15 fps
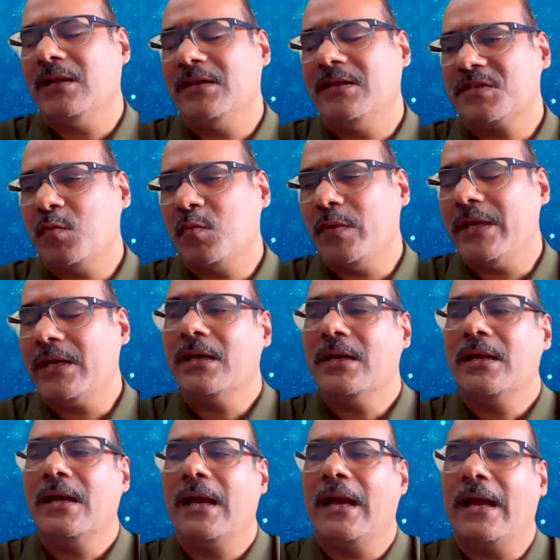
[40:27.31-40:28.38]
this week,
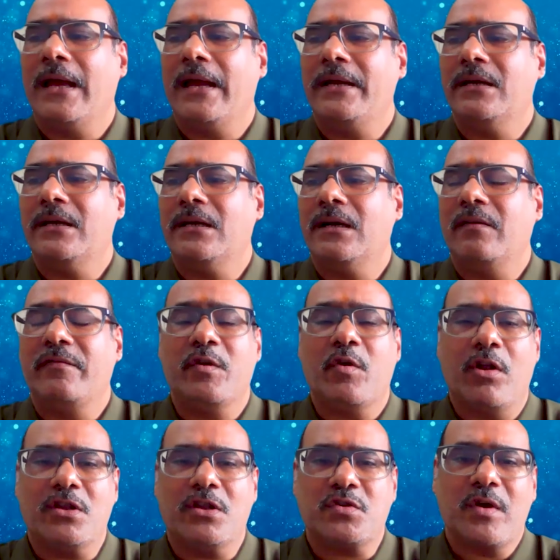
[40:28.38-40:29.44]
and
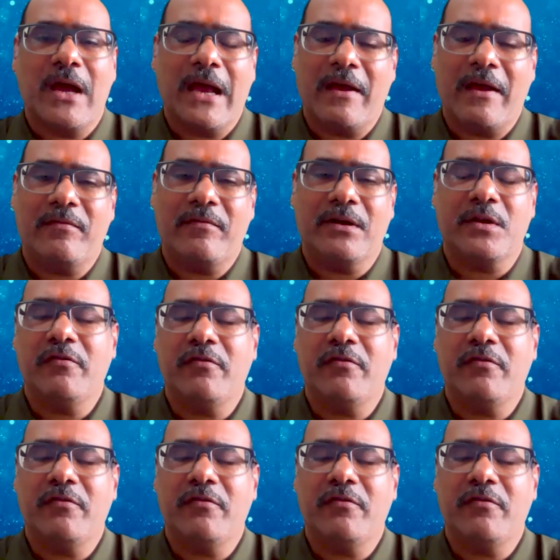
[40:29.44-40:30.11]
we also have